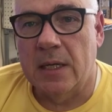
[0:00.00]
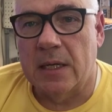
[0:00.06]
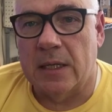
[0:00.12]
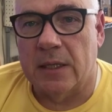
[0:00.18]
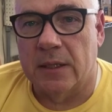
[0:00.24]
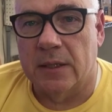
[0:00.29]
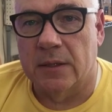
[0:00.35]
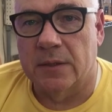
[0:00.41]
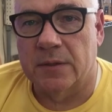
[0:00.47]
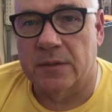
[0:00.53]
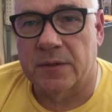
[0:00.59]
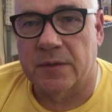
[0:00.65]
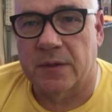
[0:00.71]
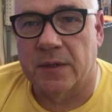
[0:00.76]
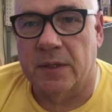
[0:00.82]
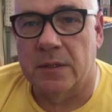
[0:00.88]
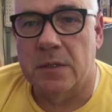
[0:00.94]
is
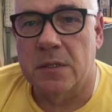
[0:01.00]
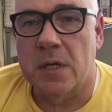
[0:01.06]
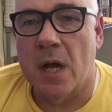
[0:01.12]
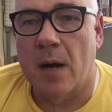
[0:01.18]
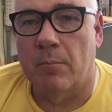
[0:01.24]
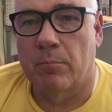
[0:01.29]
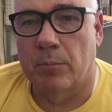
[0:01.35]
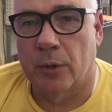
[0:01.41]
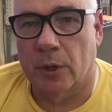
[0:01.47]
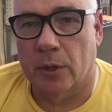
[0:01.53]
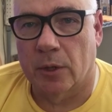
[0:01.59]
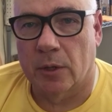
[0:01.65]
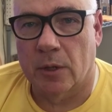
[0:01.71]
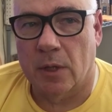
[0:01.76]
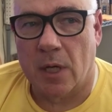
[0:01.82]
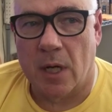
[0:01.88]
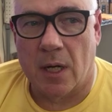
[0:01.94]
the
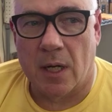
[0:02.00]
number